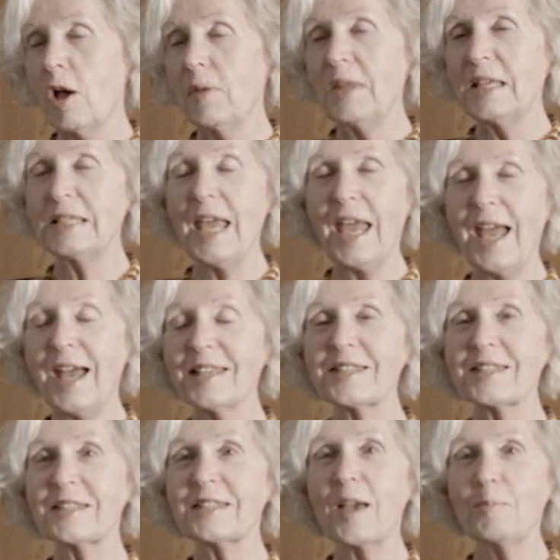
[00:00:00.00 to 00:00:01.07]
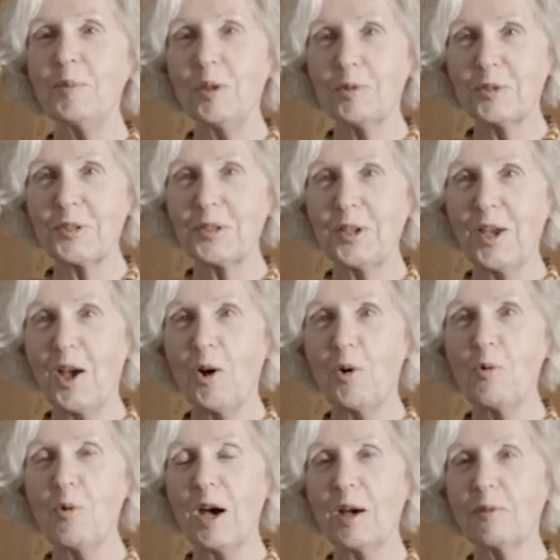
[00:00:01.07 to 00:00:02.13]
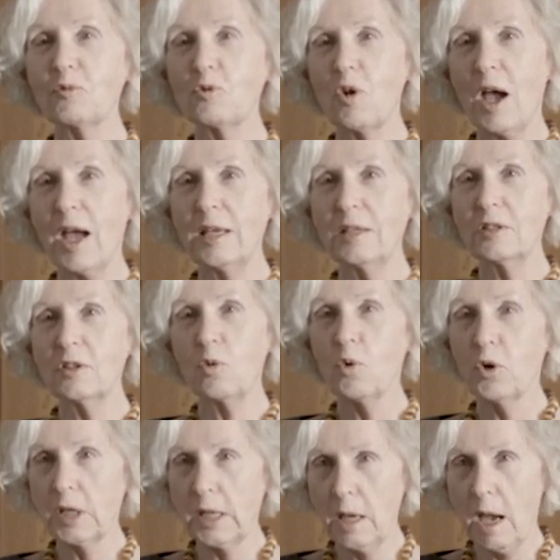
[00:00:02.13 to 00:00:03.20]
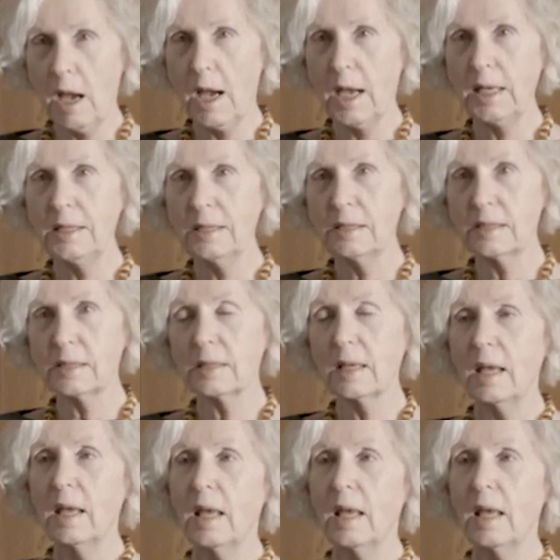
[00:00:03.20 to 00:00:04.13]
on the task some years ago of trying to organize